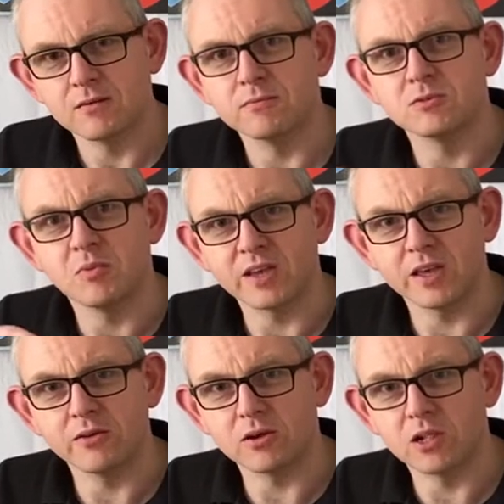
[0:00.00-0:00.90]
which might
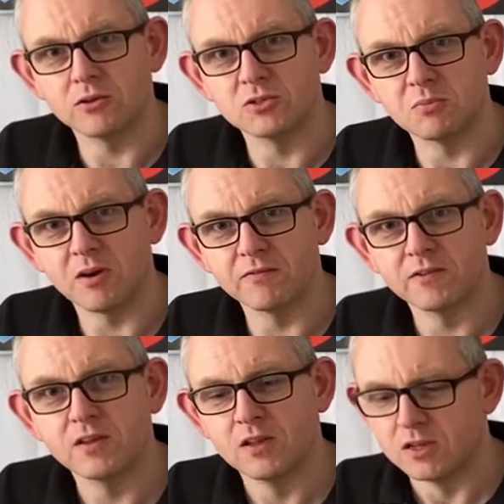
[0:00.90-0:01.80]
get you a close-up of.
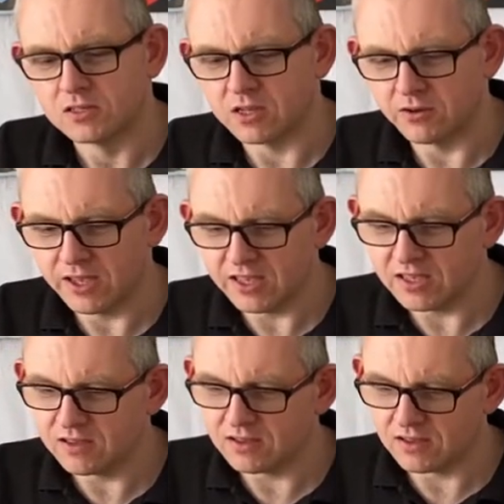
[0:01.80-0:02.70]
So
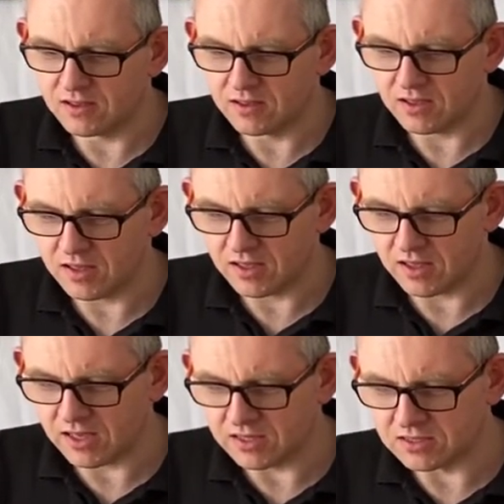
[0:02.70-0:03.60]
he
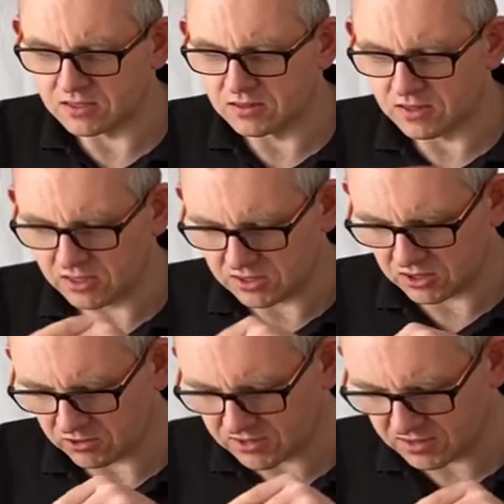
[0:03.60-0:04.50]
is the
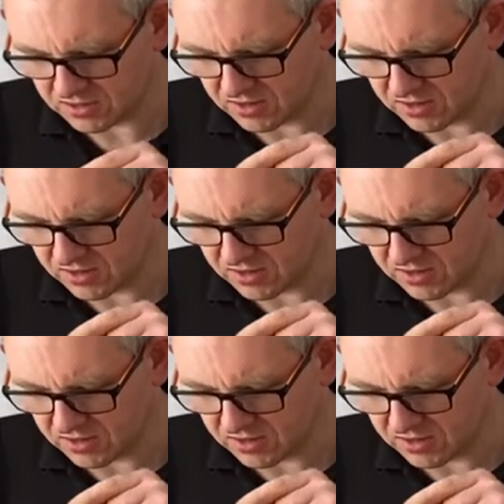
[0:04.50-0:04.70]
Assault